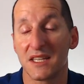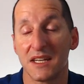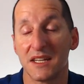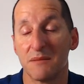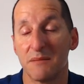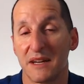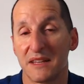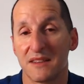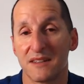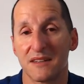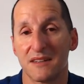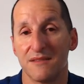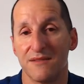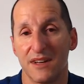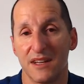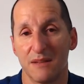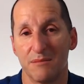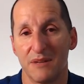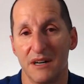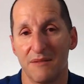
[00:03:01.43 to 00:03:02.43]
they send it back to the
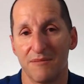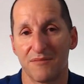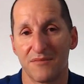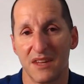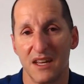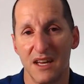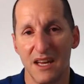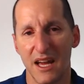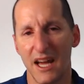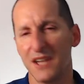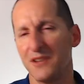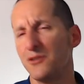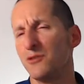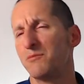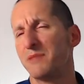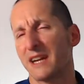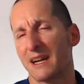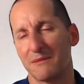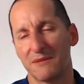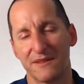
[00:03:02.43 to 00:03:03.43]
developer. And
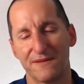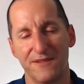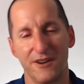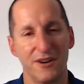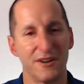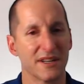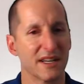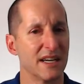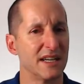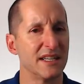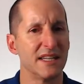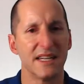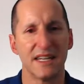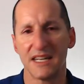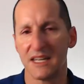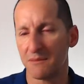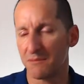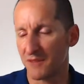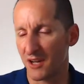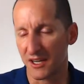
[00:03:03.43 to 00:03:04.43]
you'll pick up the phone and go,
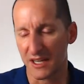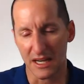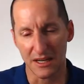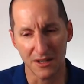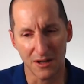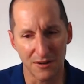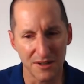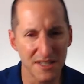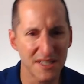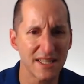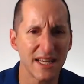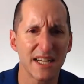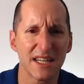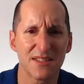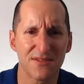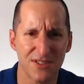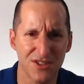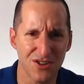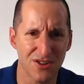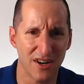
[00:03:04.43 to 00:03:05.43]
yeah, okay, Norris,
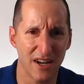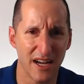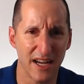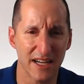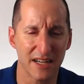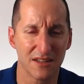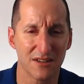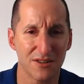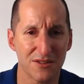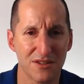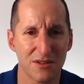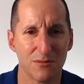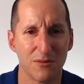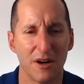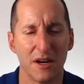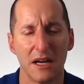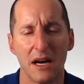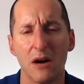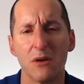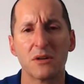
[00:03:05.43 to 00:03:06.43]
thanks for trying. Not to
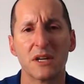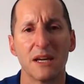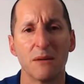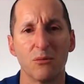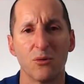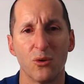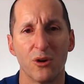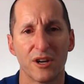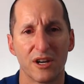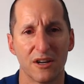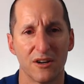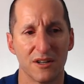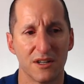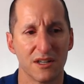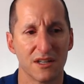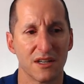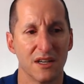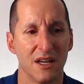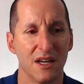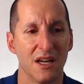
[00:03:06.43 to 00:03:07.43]
worry, I'll keep working on
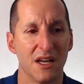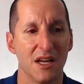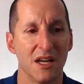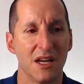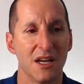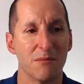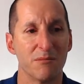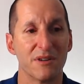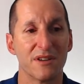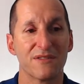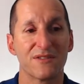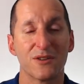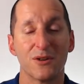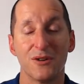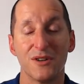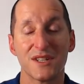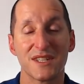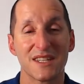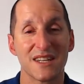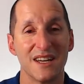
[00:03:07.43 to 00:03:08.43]
it. But of
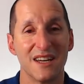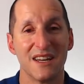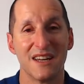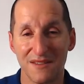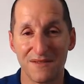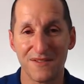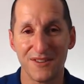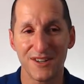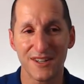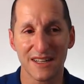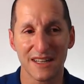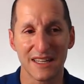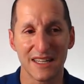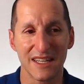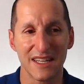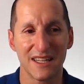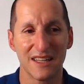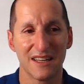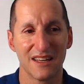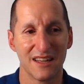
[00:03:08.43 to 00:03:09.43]
course,
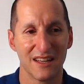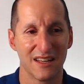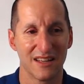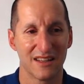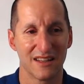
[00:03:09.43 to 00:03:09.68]
inadvertently,